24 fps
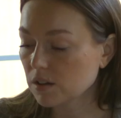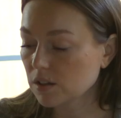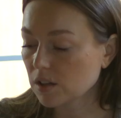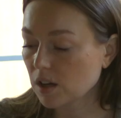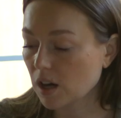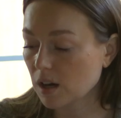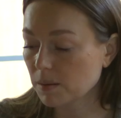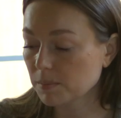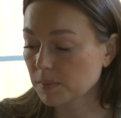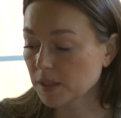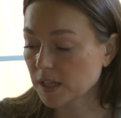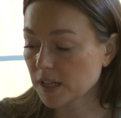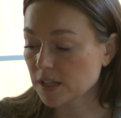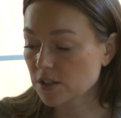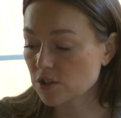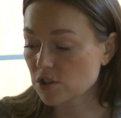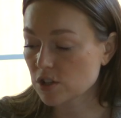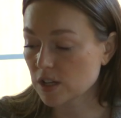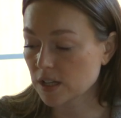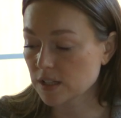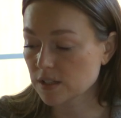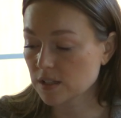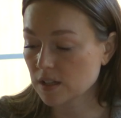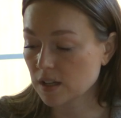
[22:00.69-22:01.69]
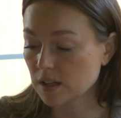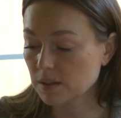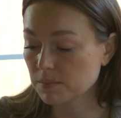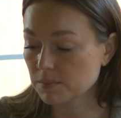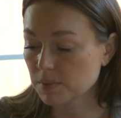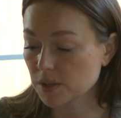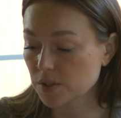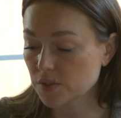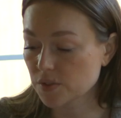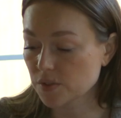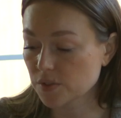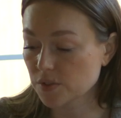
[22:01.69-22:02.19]
caramelized chestnut
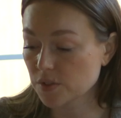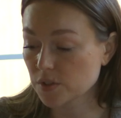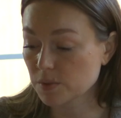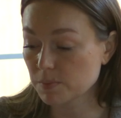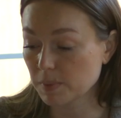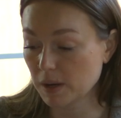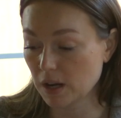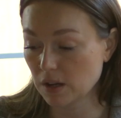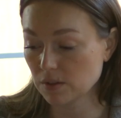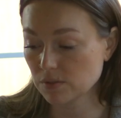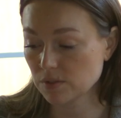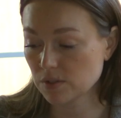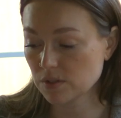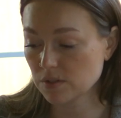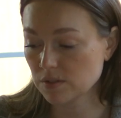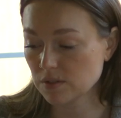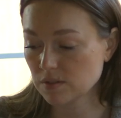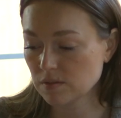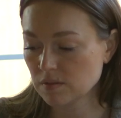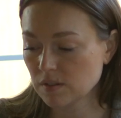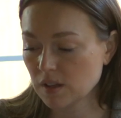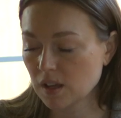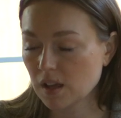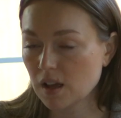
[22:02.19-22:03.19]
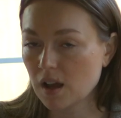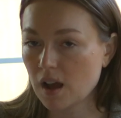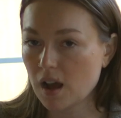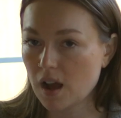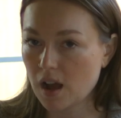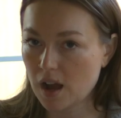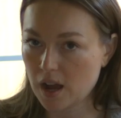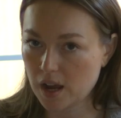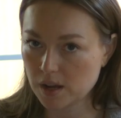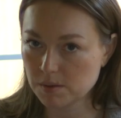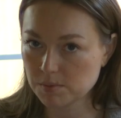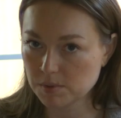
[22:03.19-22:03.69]
Brussels sprouts.
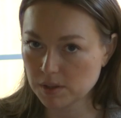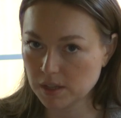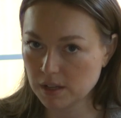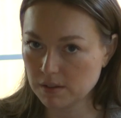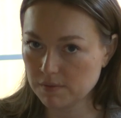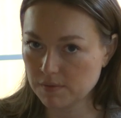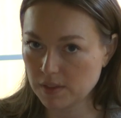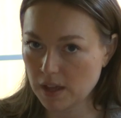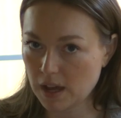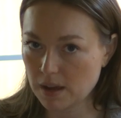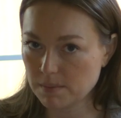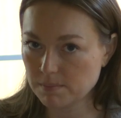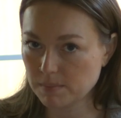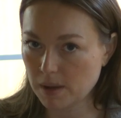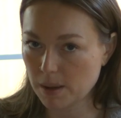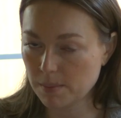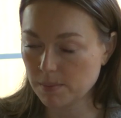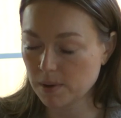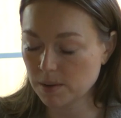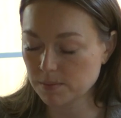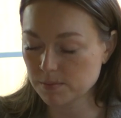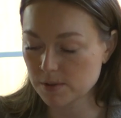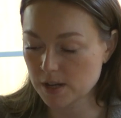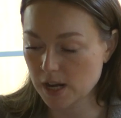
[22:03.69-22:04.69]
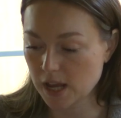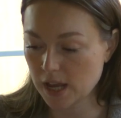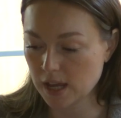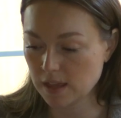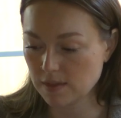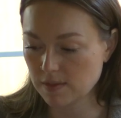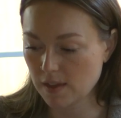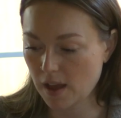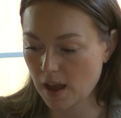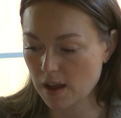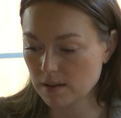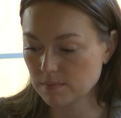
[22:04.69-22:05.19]
I would love that. My mom would
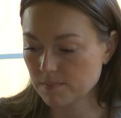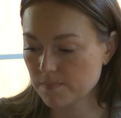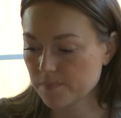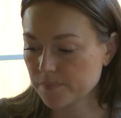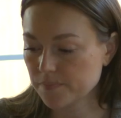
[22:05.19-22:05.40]
hate that.